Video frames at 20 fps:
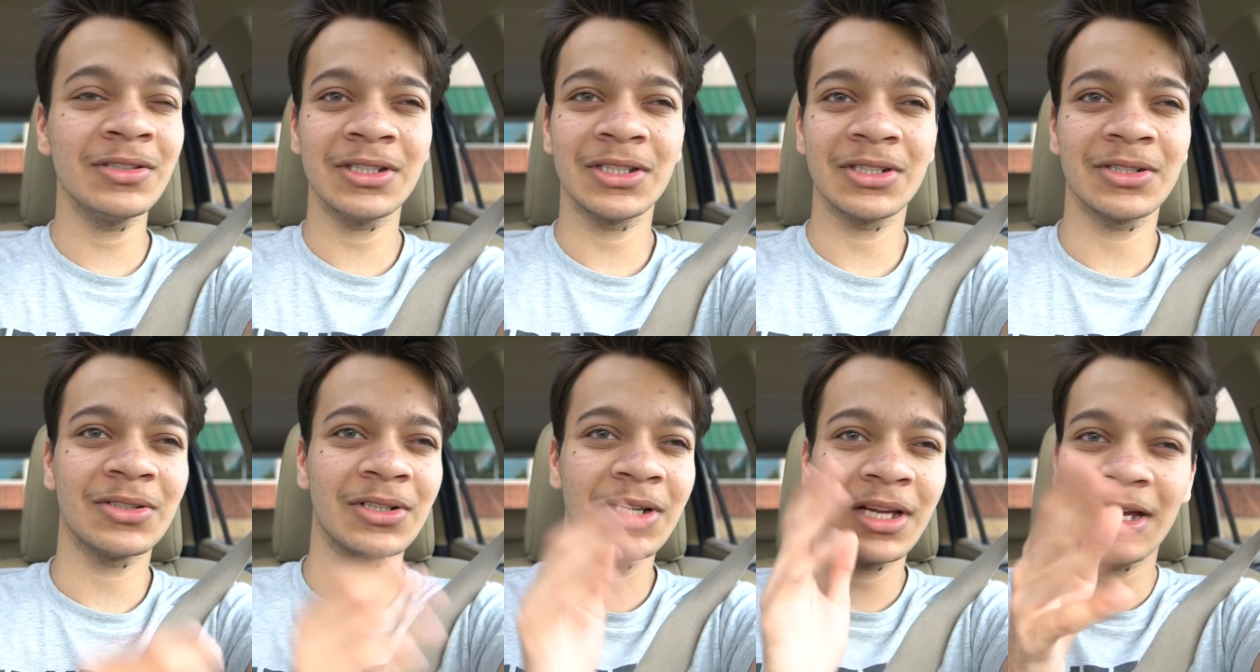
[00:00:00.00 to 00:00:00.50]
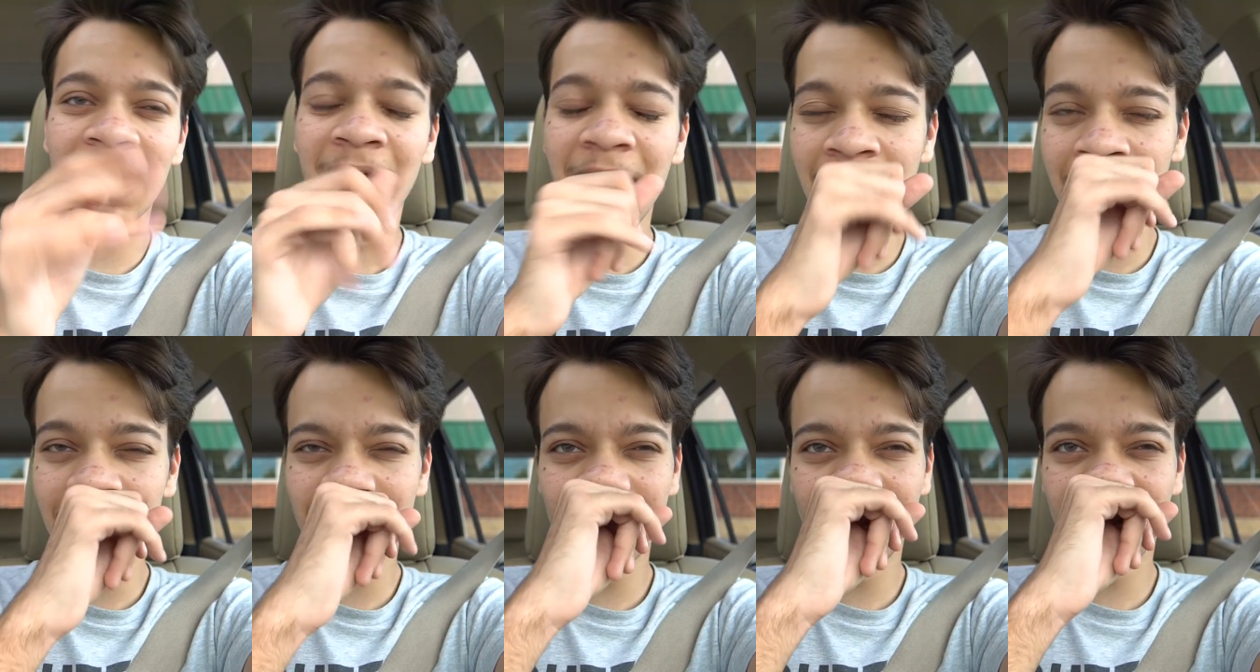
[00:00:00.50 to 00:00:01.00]
So here
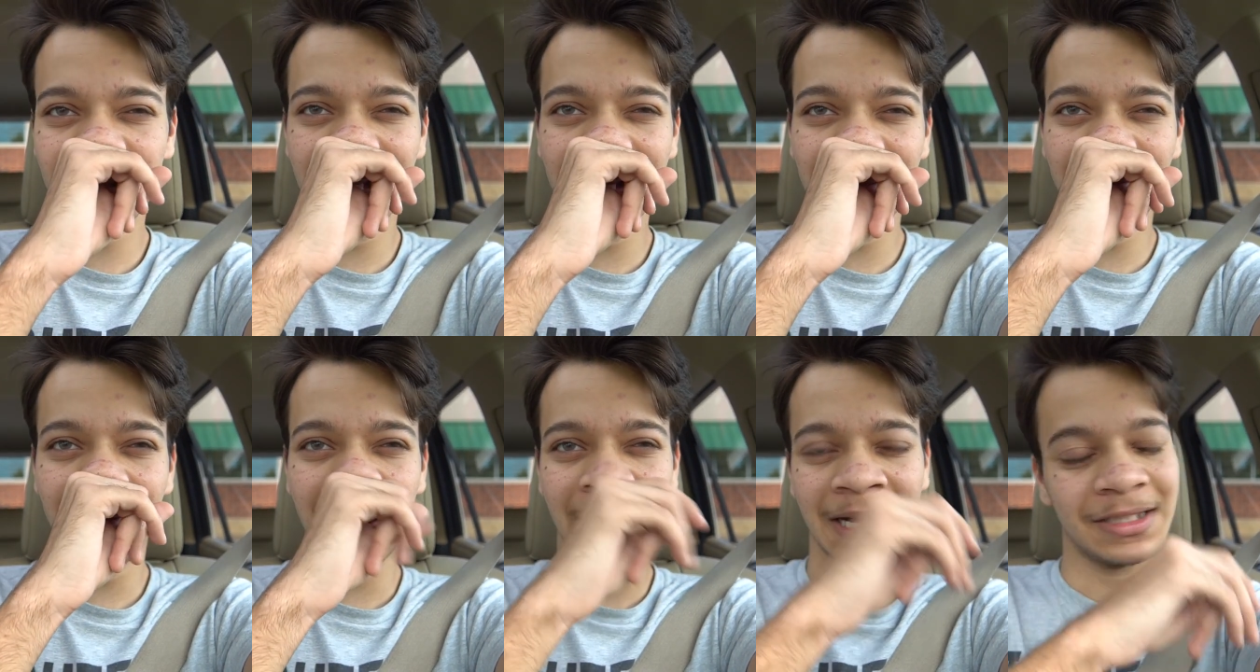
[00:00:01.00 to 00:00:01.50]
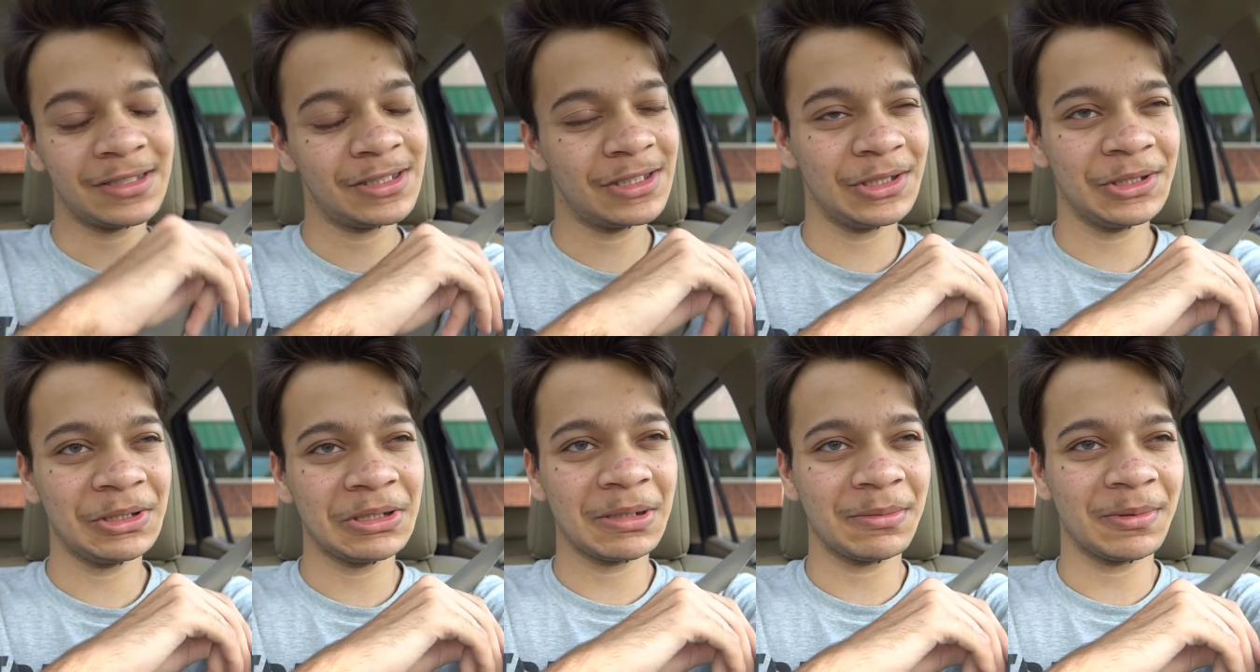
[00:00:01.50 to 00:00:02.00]
are the script. I'll
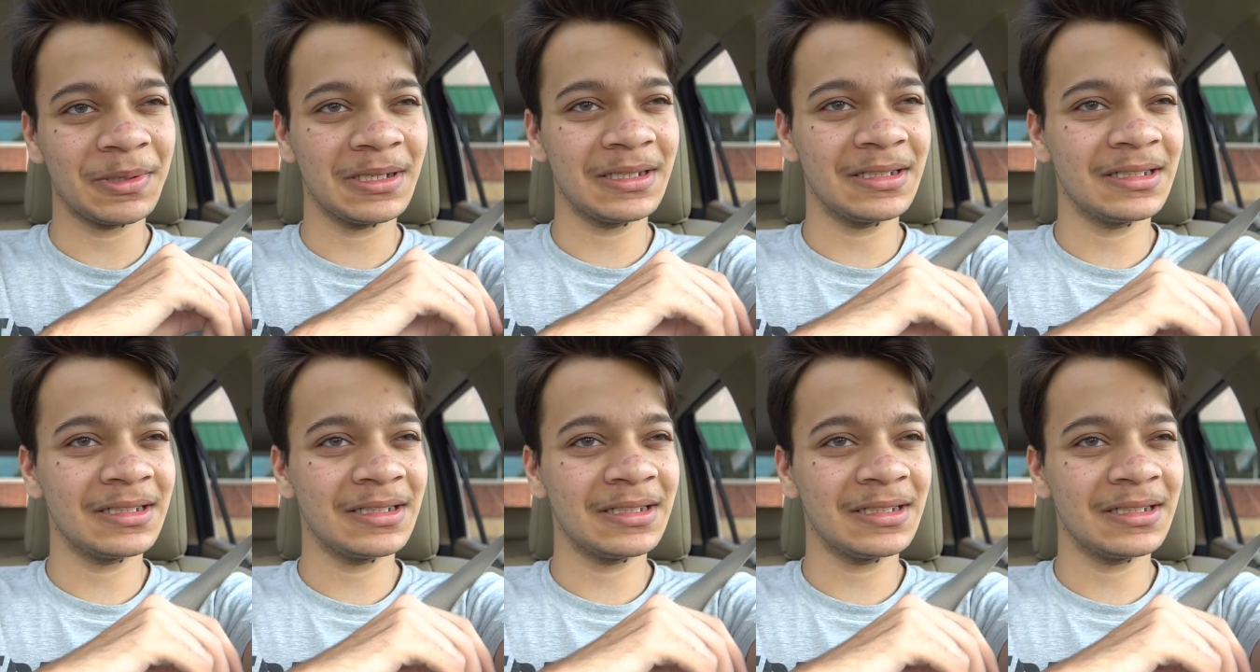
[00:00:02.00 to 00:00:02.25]
see you in a bit.